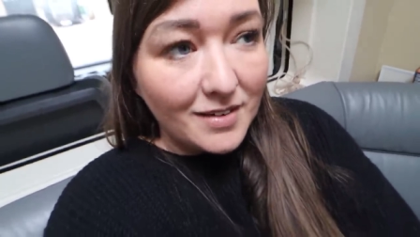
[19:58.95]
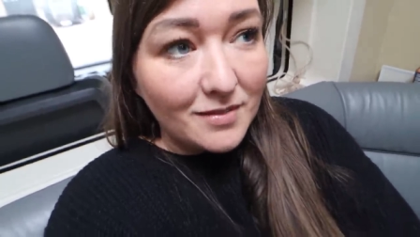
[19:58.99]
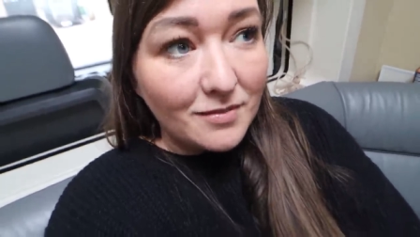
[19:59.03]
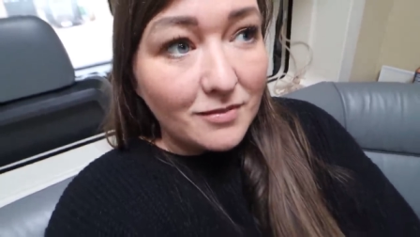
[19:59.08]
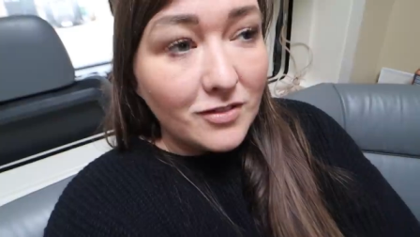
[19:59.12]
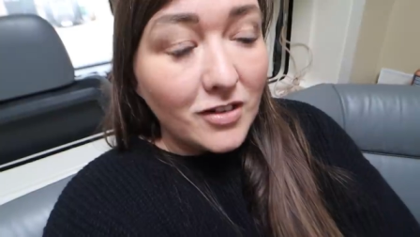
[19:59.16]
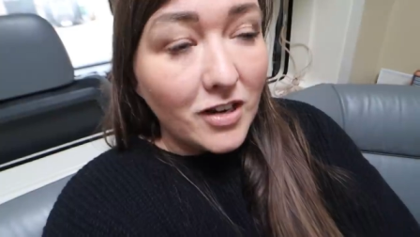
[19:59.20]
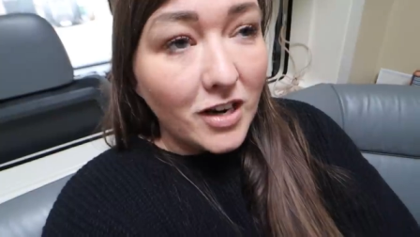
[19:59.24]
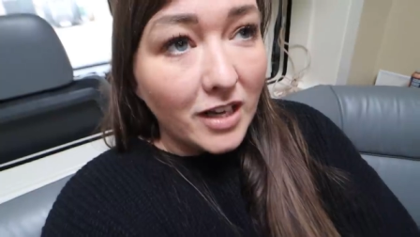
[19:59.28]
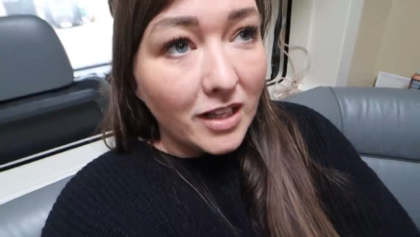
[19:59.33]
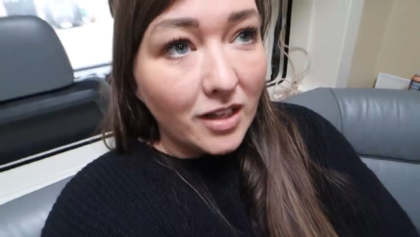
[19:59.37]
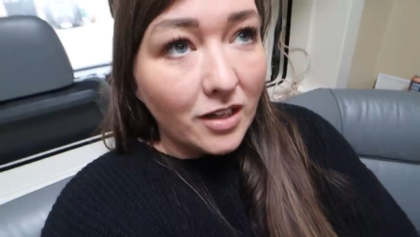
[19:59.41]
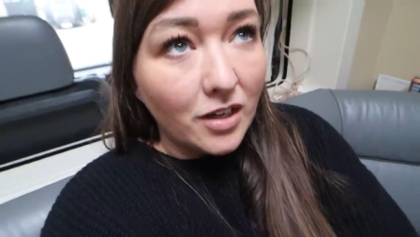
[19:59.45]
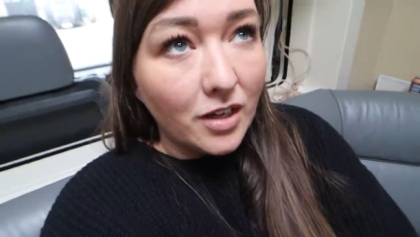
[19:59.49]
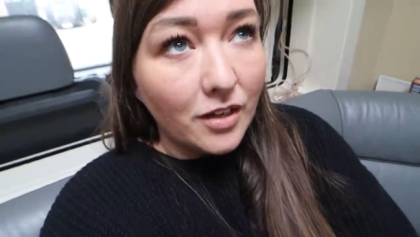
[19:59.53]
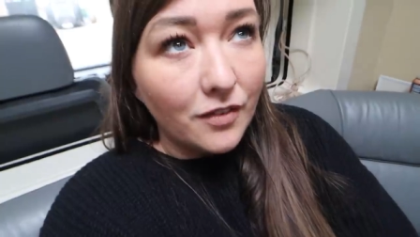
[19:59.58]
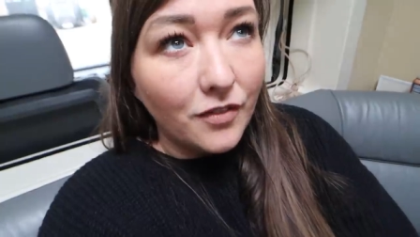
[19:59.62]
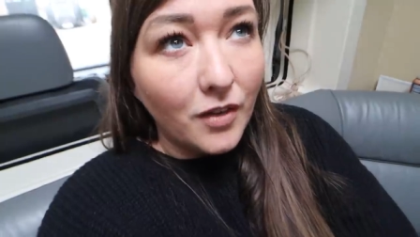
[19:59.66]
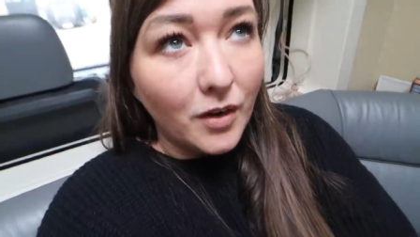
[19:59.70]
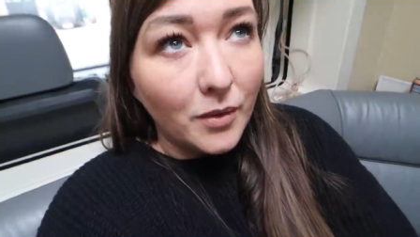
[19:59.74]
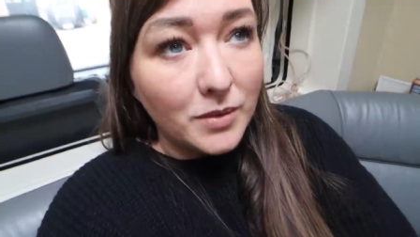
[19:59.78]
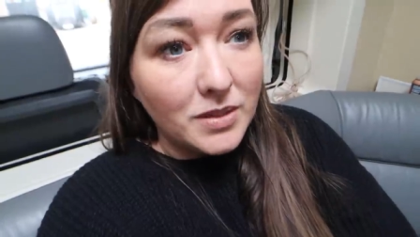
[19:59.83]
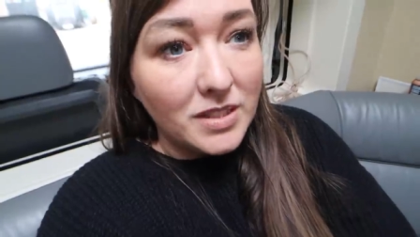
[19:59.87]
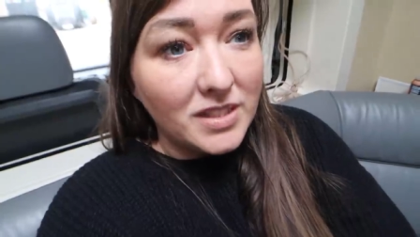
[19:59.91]
Really looking
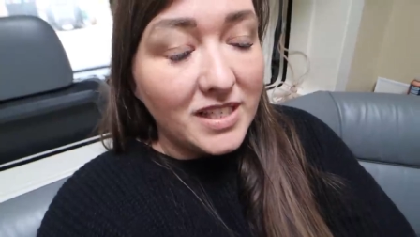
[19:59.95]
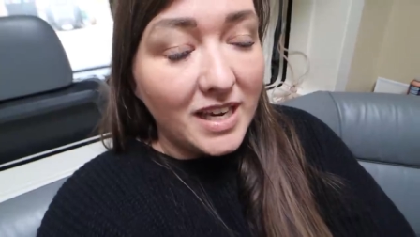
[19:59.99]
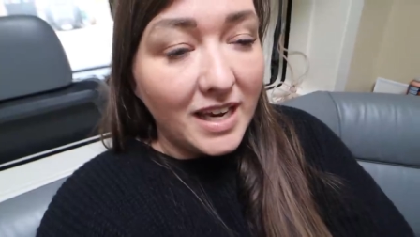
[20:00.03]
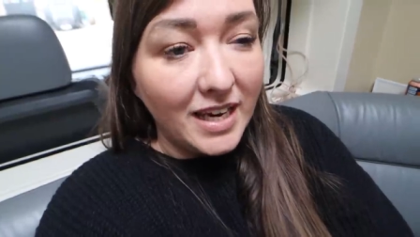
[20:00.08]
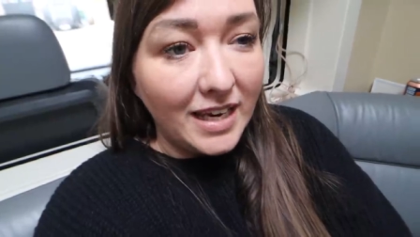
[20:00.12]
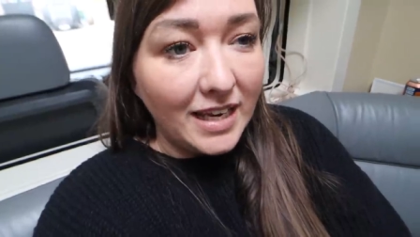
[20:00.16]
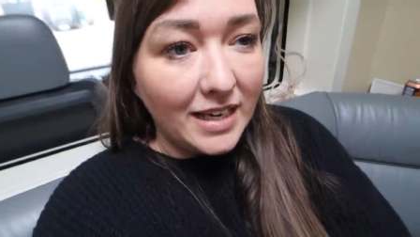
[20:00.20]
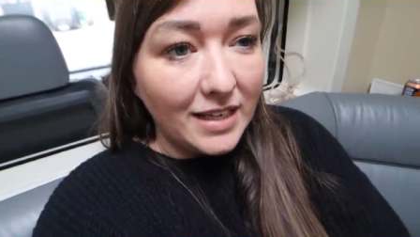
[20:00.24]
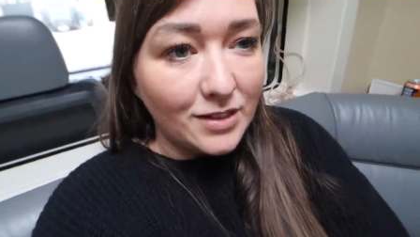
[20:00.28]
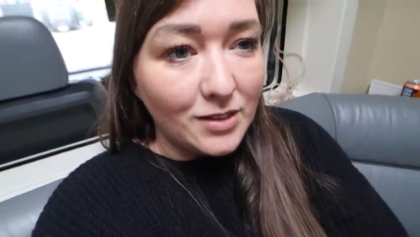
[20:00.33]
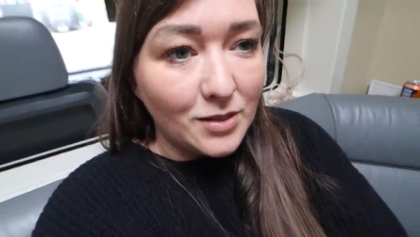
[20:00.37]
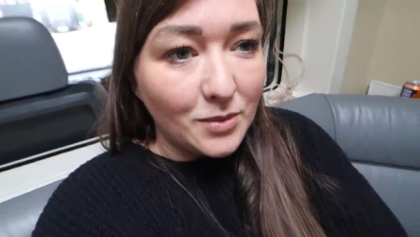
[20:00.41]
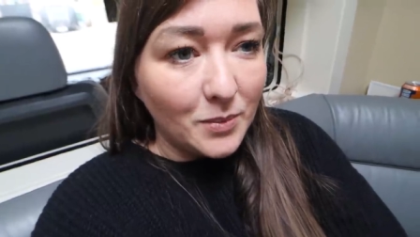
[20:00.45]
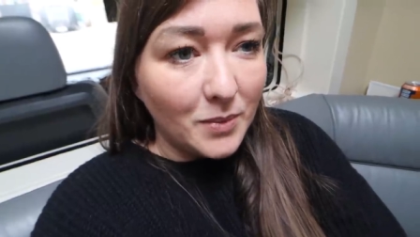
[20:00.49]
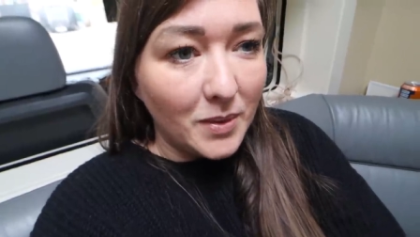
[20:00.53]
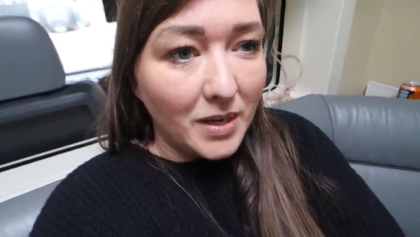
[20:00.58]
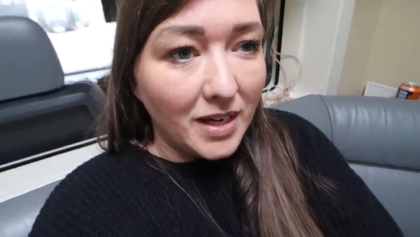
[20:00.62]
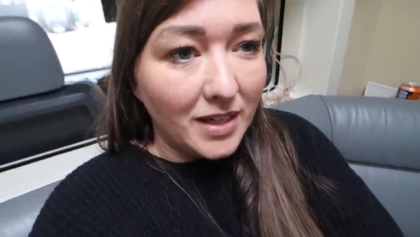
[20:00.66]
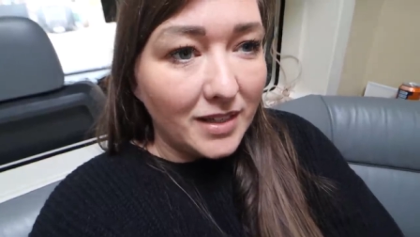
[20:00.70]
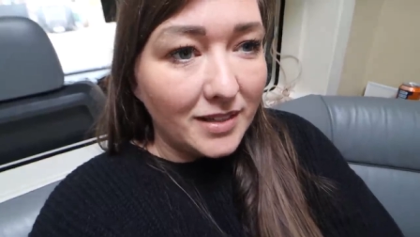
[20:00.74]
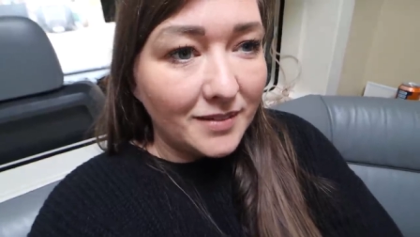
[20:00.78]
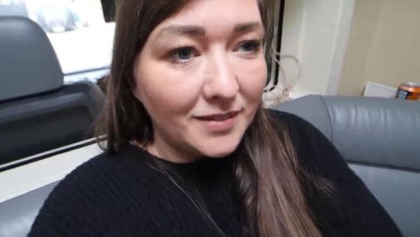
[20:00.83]
forward to taking it somewhere.